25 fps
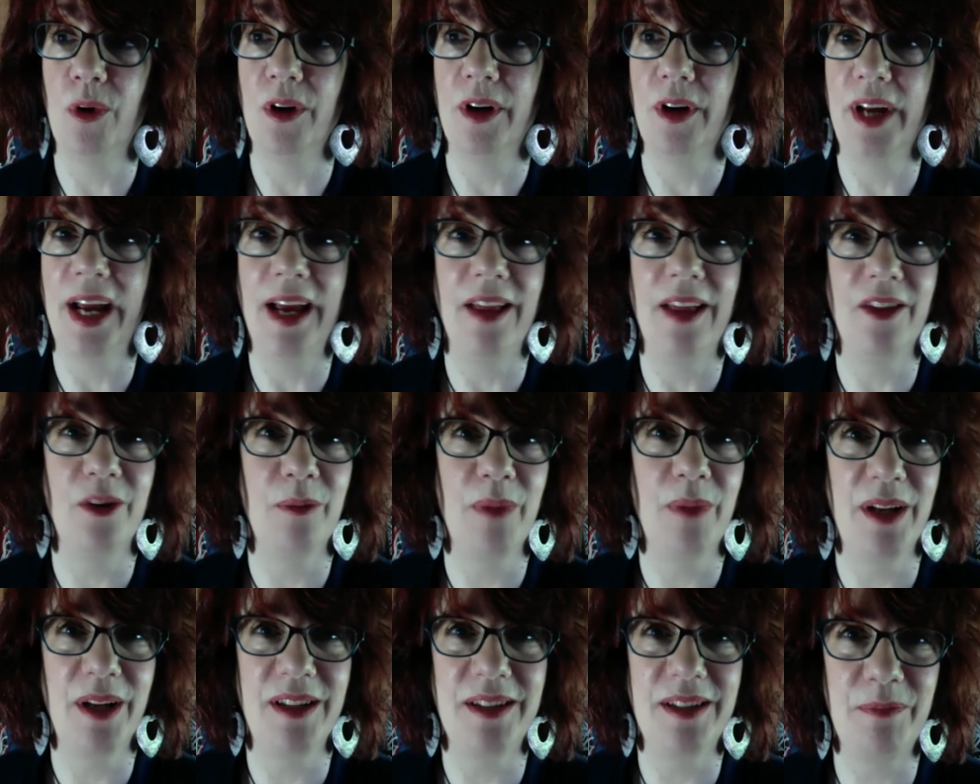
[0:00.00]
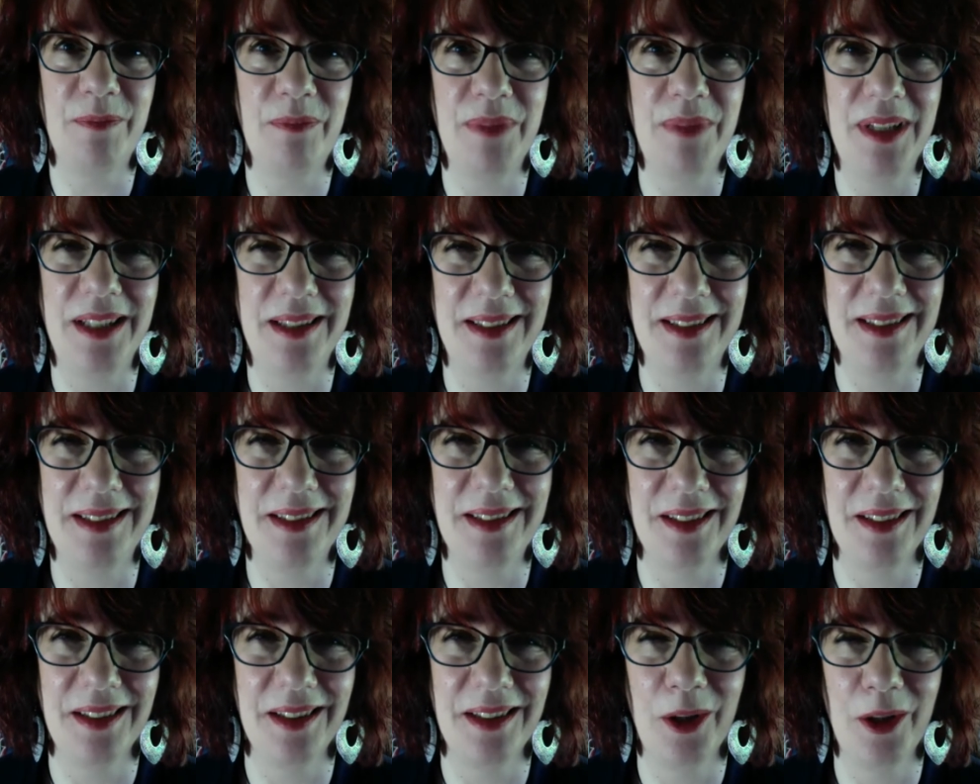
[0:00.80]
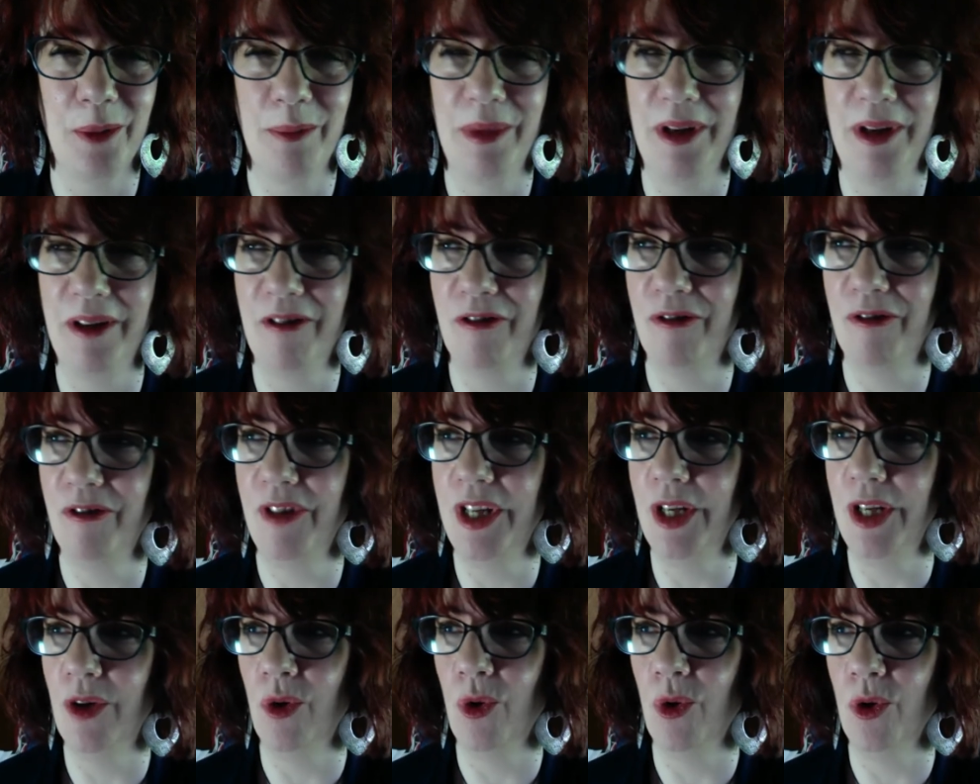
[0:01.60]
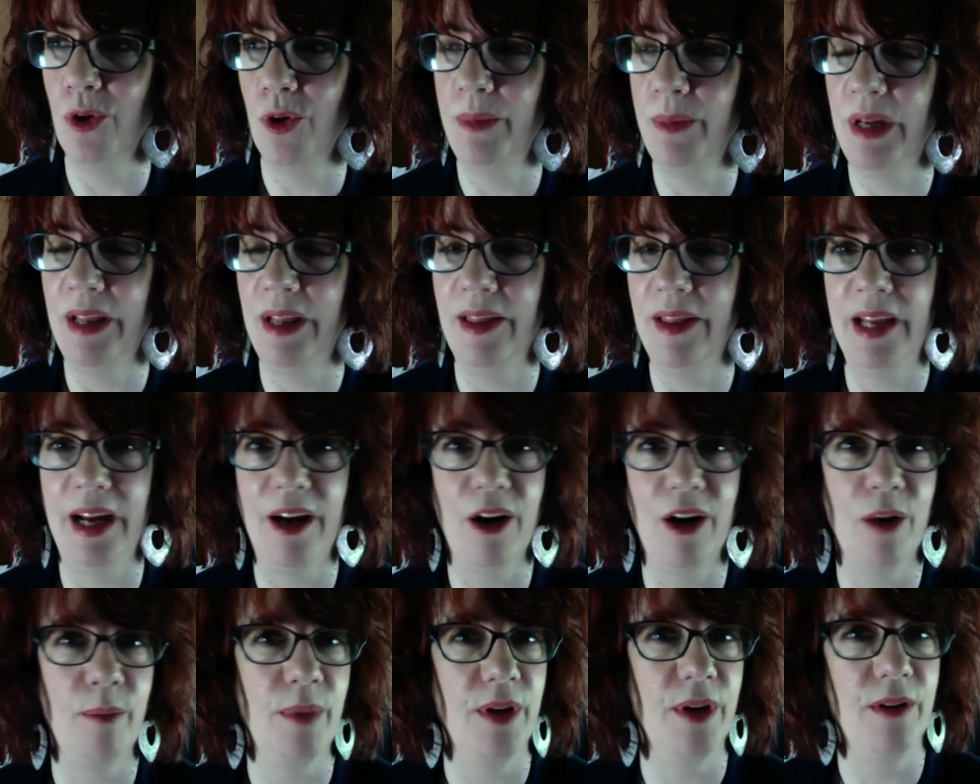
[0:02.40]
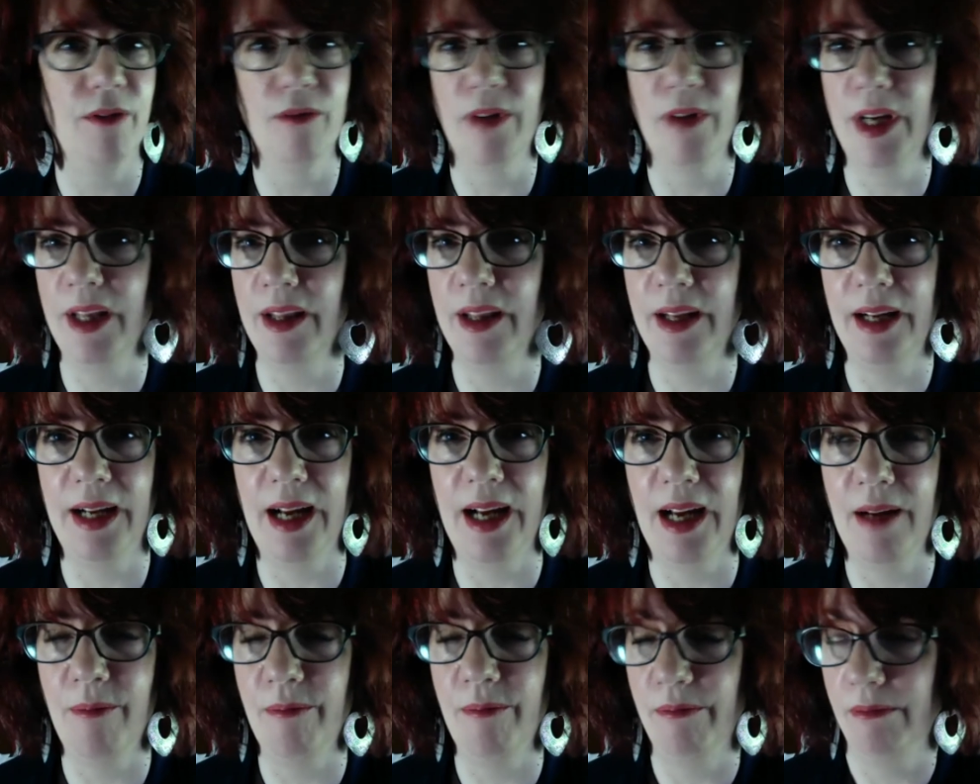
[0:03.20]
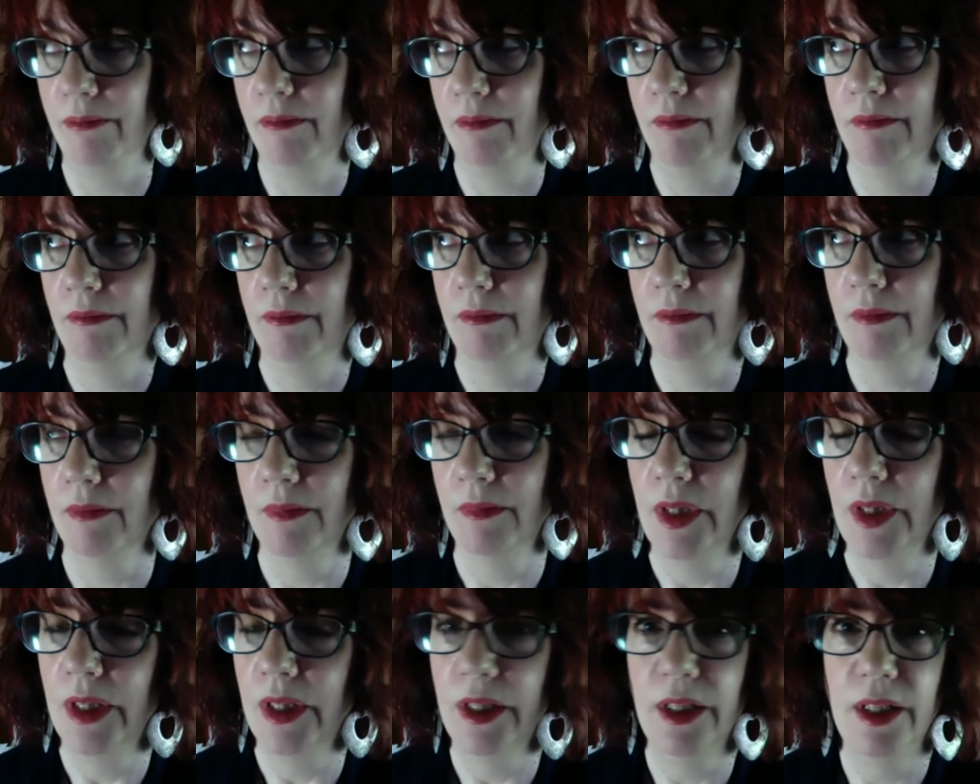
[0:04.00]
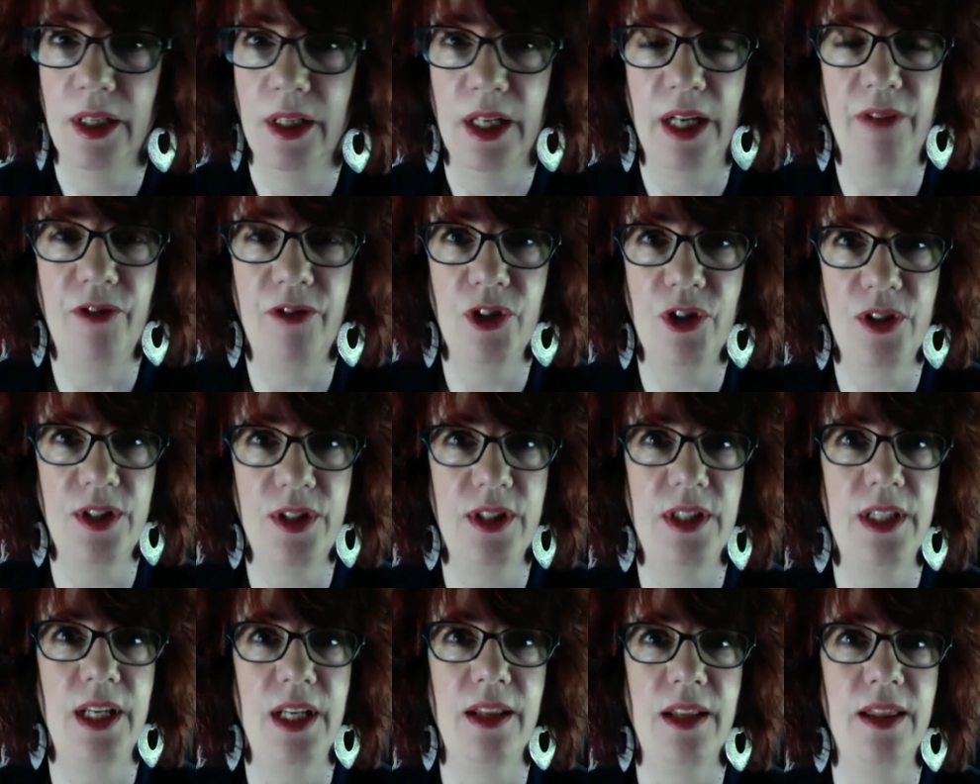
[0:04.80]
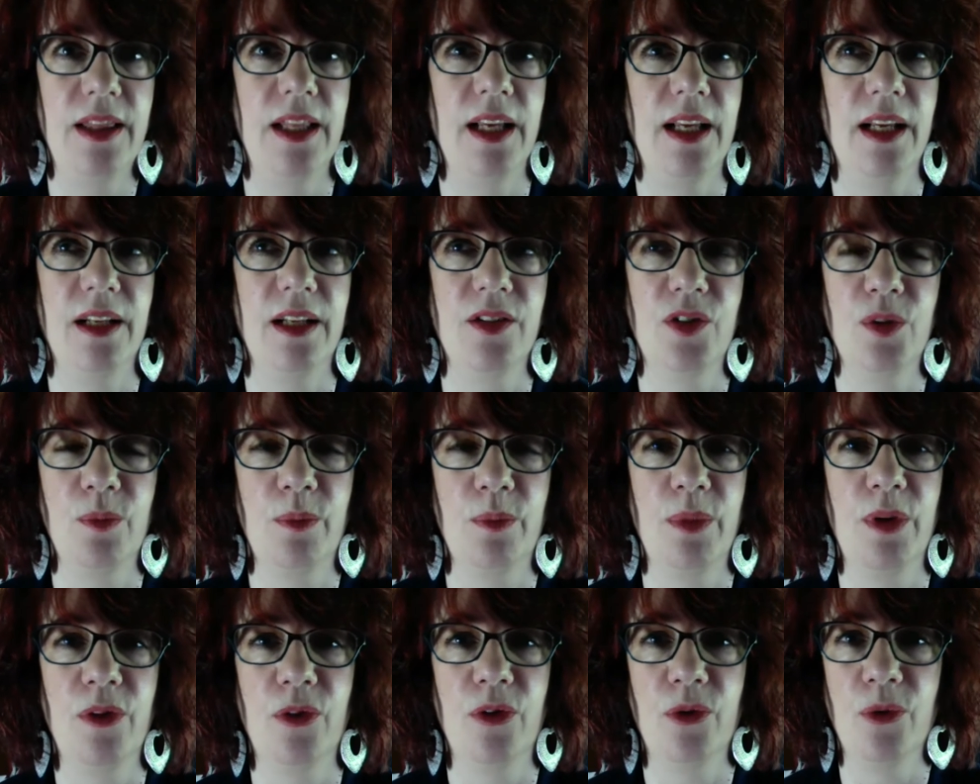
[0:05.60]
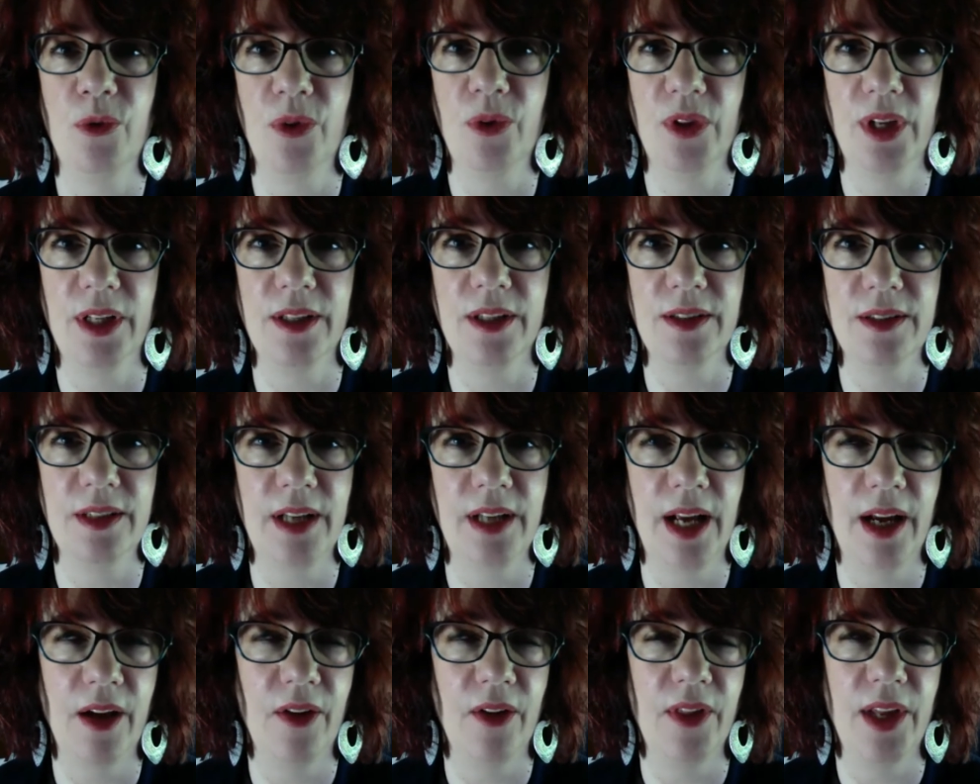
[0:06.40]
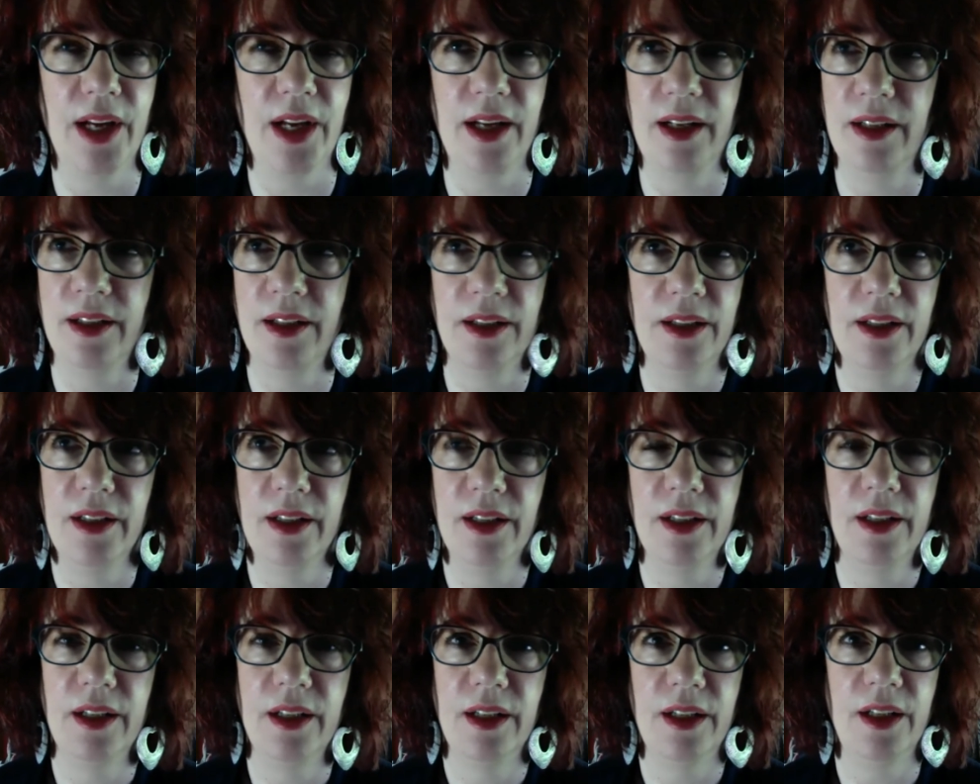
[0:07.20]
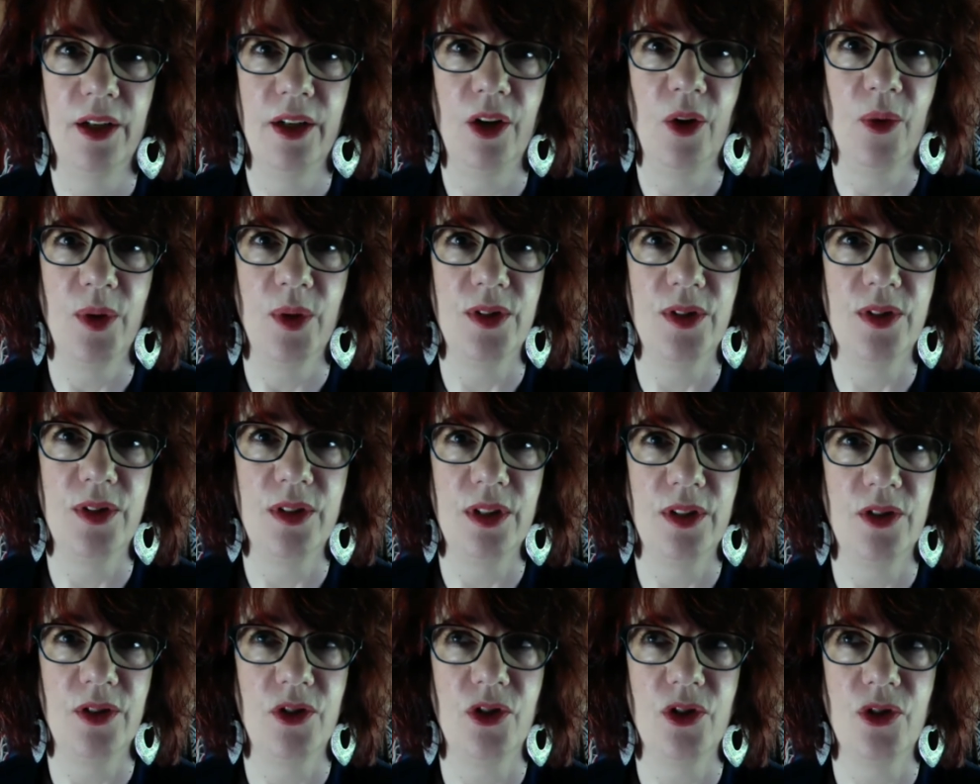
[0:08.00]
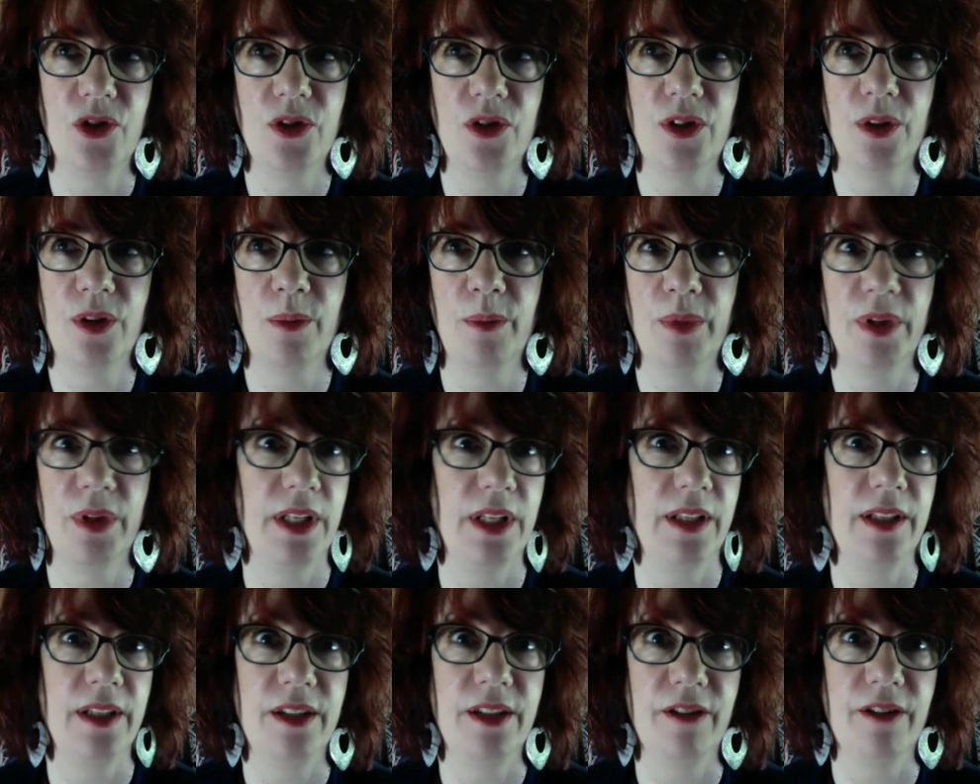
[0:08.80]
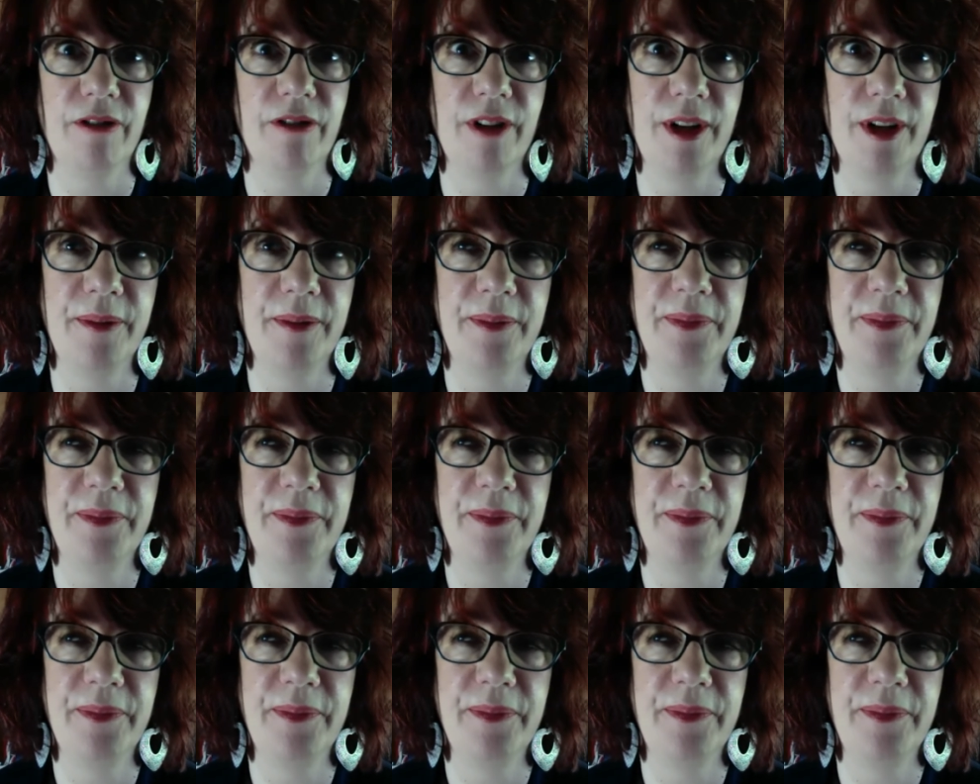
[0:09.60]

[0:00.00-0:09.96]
Yeah, there might be still a little bit of the old me there, but really I've just seen things and been through things now that, it's just completely different.